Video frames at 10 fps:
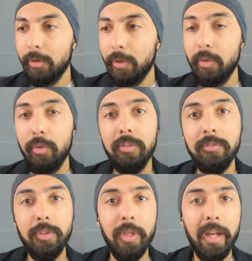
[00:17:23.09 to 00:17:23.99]

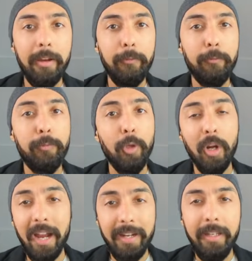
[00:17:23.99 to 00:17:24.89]
You have your
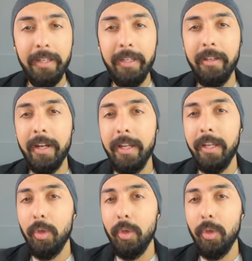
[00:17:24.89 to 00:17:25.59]
IDE ready,